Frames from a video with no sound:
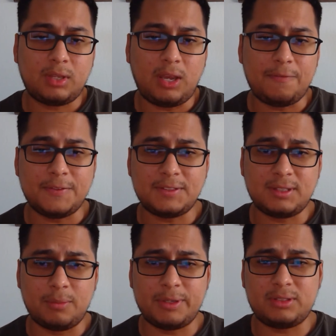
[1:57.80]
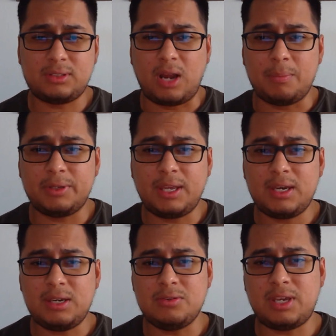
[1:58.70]
If this is a little bit
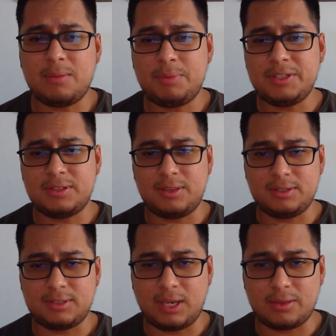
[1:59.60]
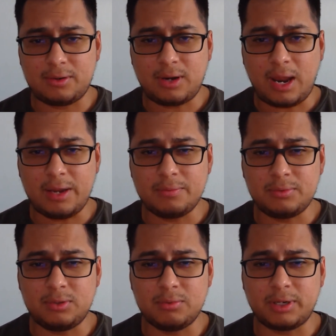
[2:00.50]
complicated and you can't piece the things together, I
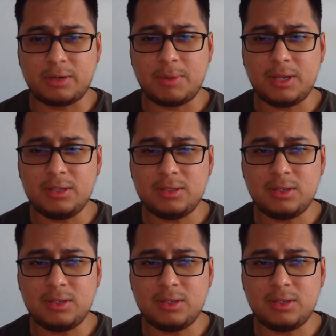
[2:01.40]
do recommend